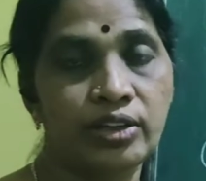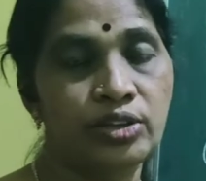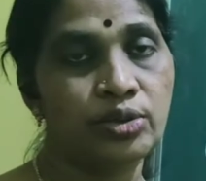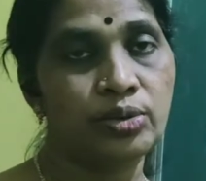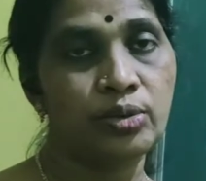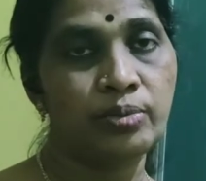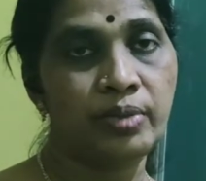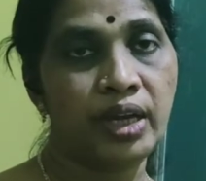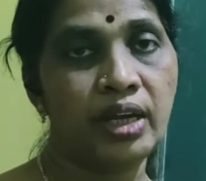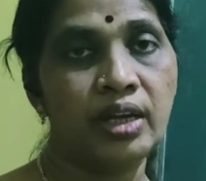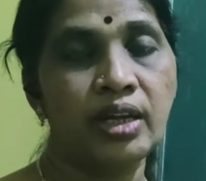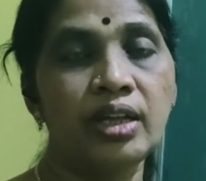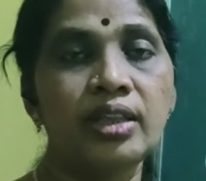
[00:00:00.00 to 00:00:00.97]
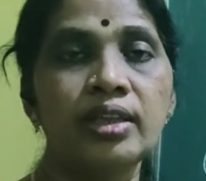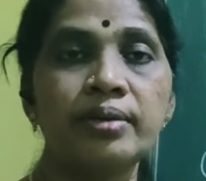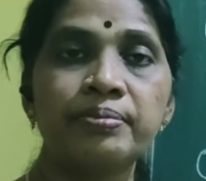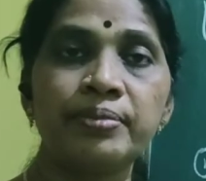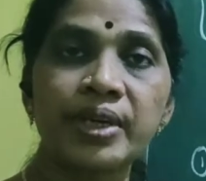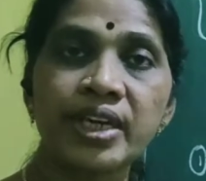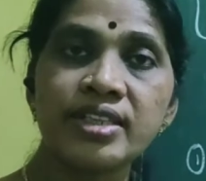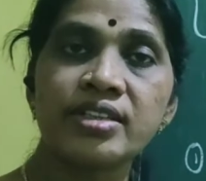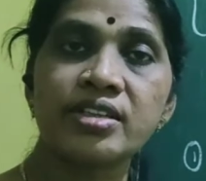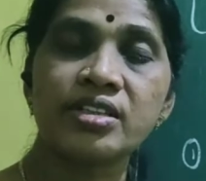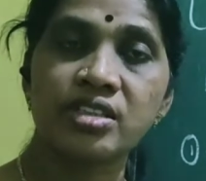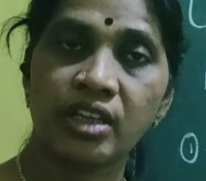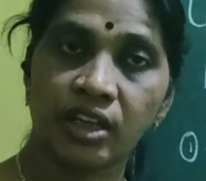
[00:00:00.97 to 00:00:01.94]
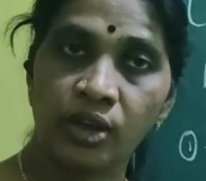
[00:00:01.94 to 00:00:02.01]
to maintain the peace and
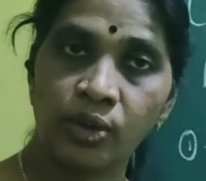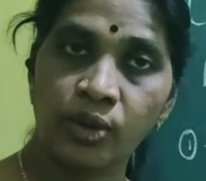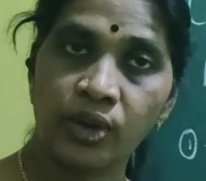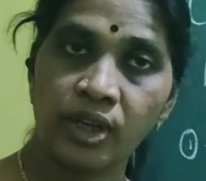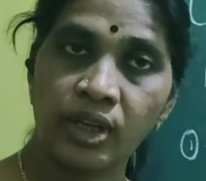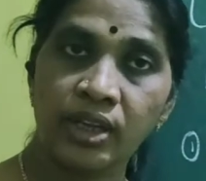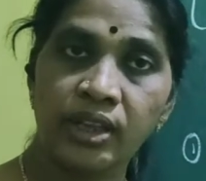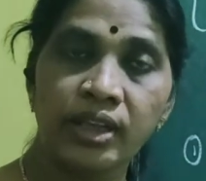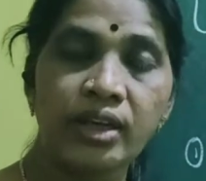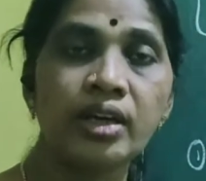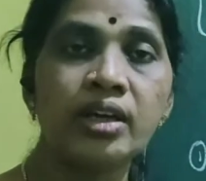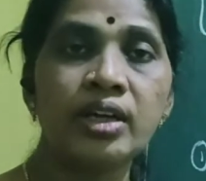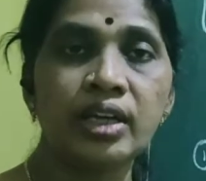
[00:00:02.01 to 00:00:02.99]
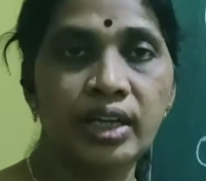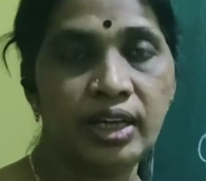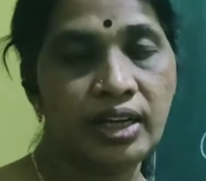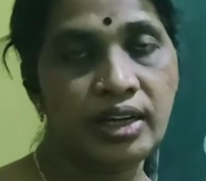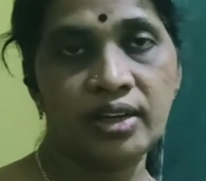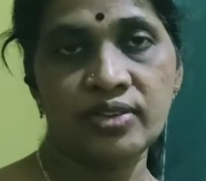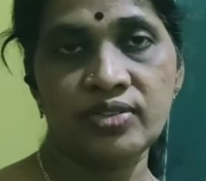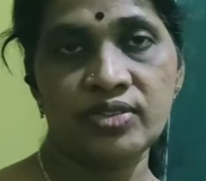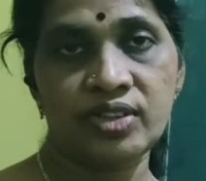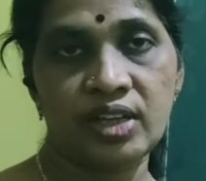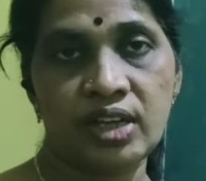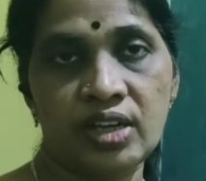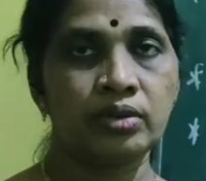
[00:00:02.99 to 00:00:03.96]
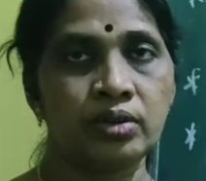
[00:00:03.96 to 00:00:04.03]
security in the Indian
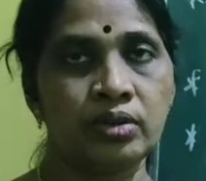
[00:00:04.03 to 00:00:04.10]
state.